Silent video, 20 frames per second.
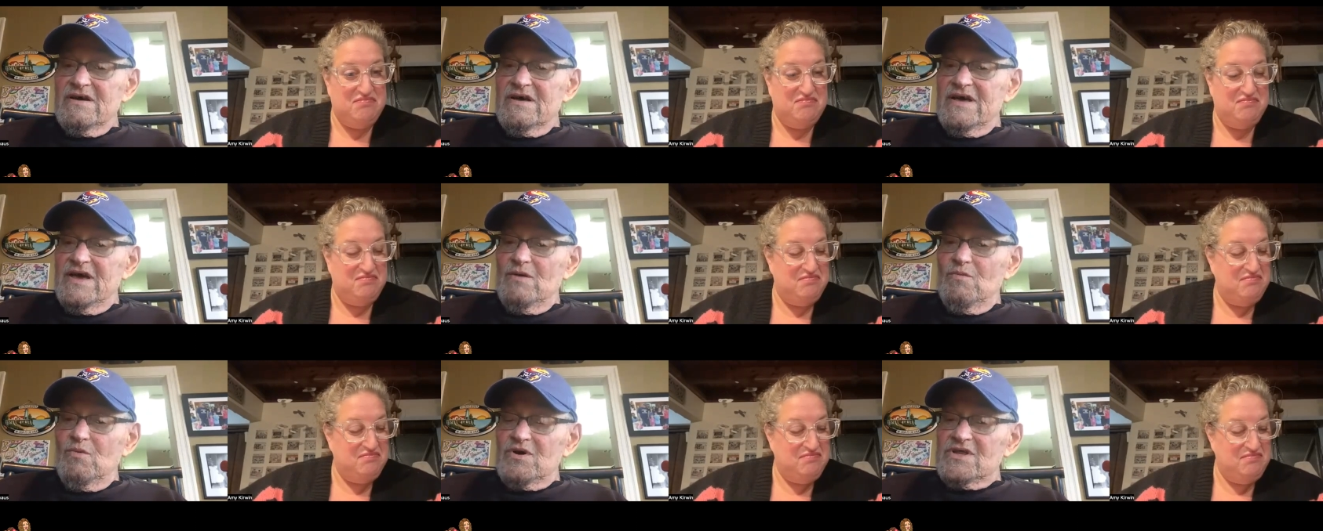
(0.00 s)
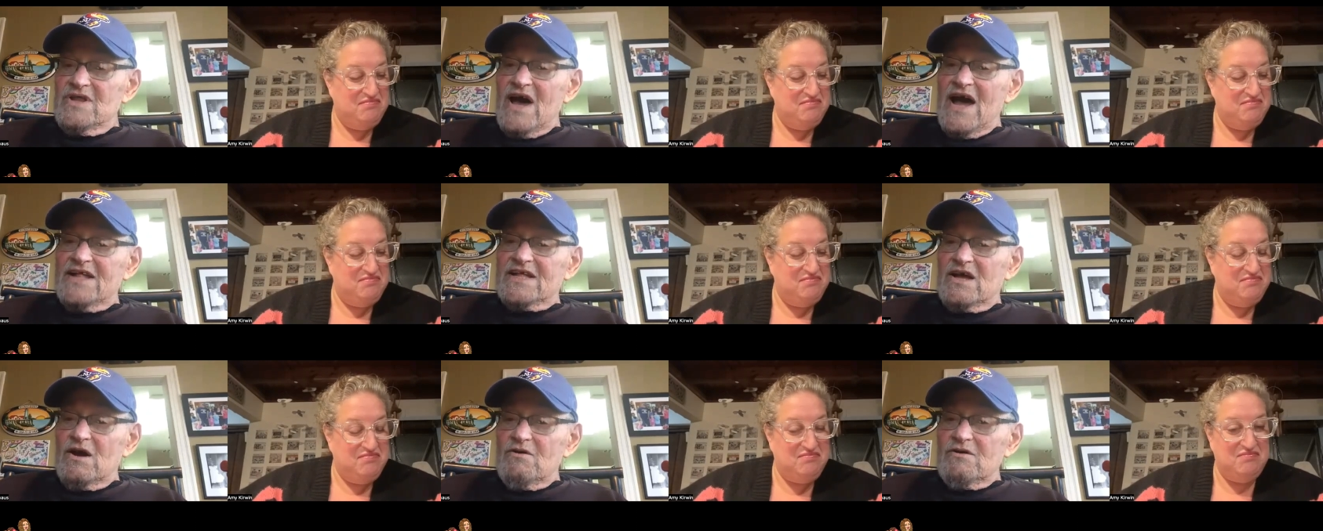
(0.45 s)
Speaker 1: He would
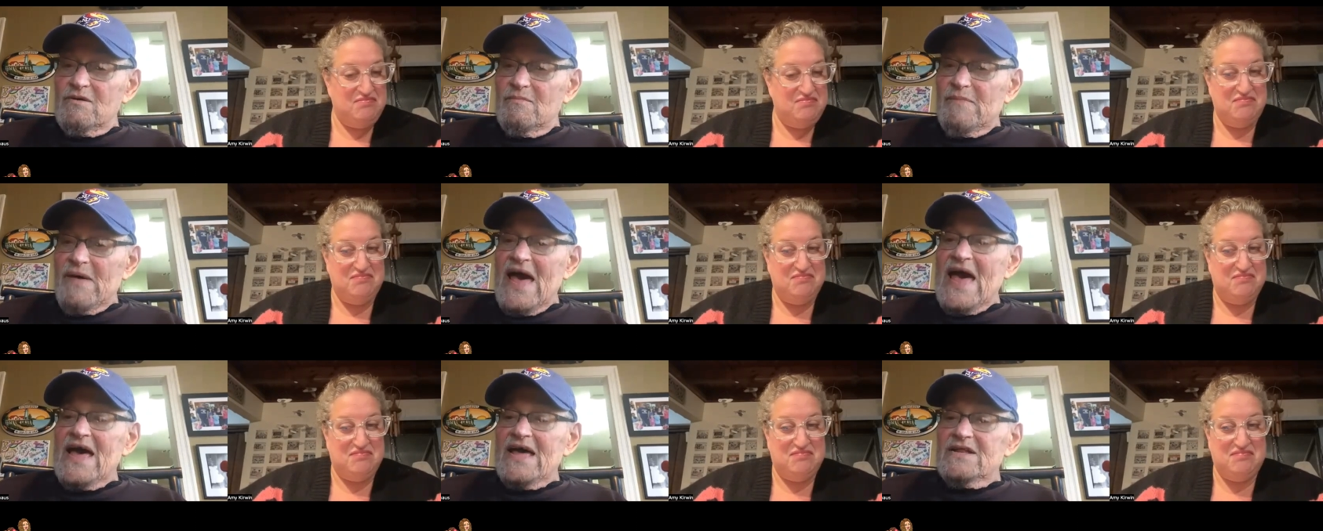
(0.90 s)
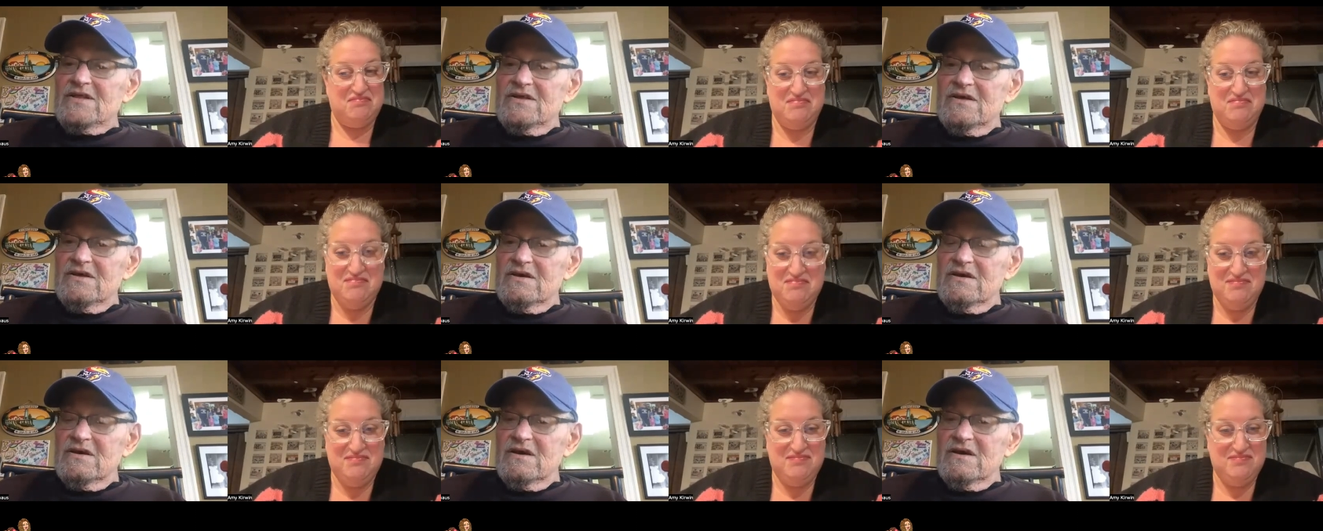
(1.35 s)
not go to bed
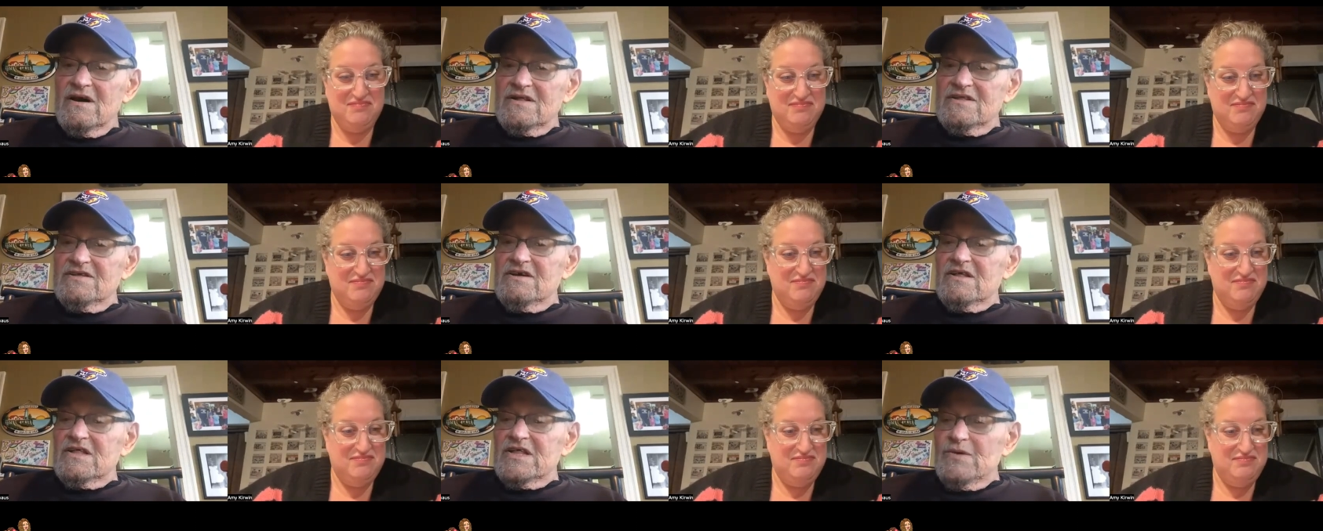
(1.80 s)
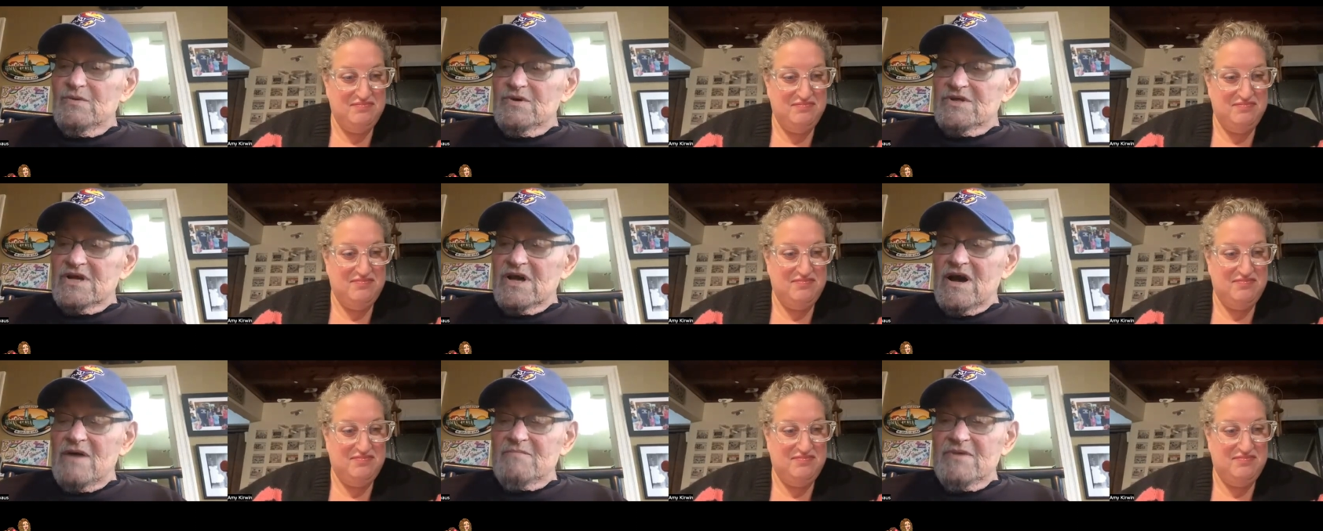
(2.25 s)
until he
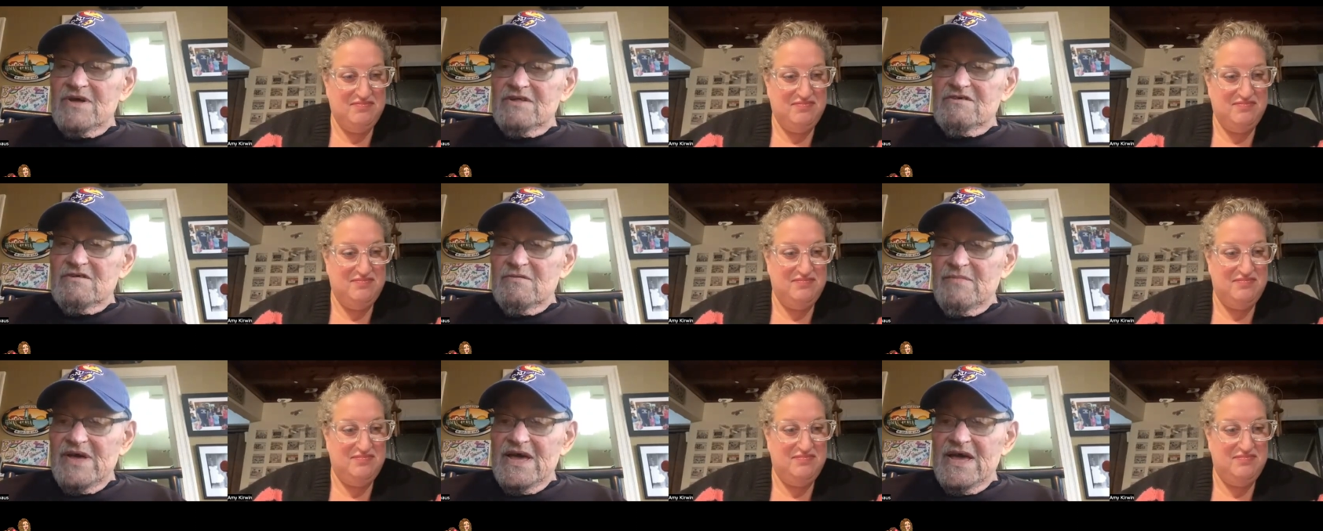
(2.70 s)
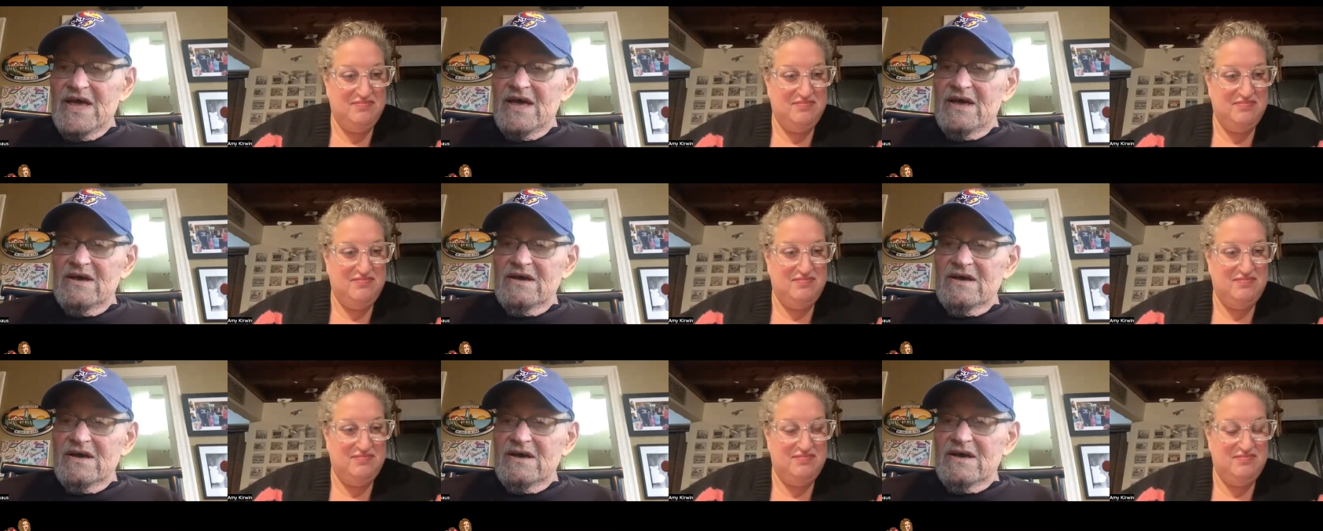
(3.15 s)
would come into me
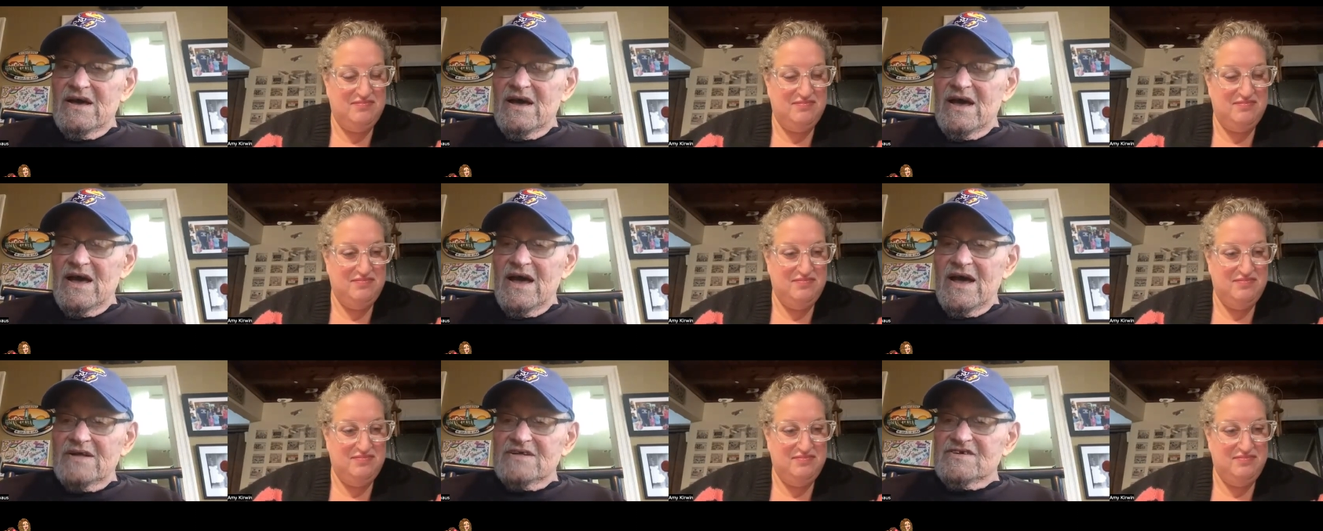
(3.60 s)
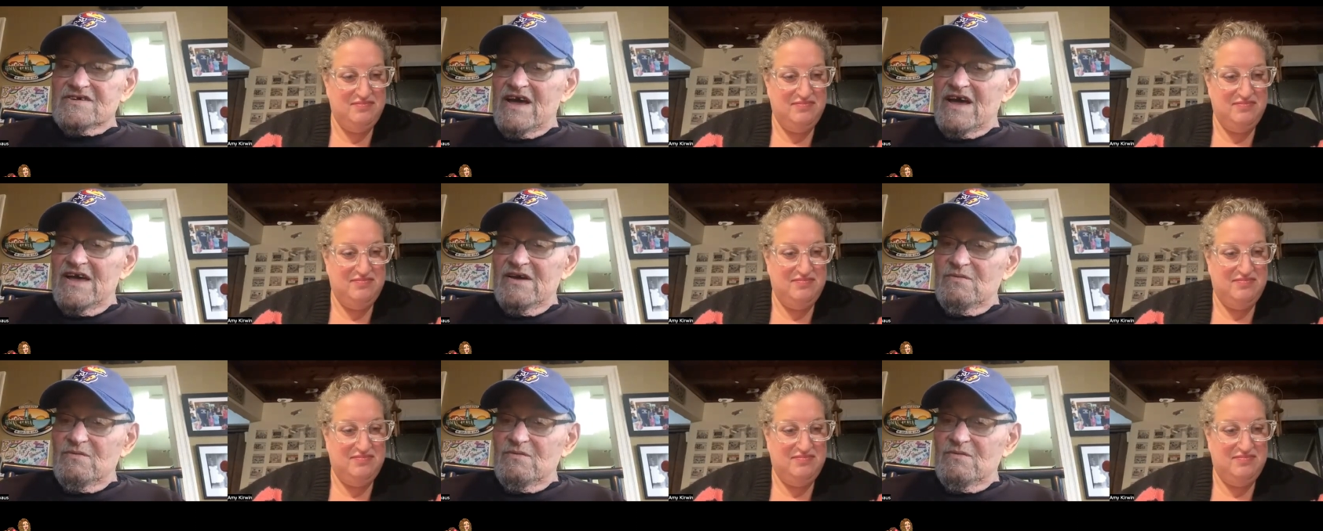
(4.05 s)
and say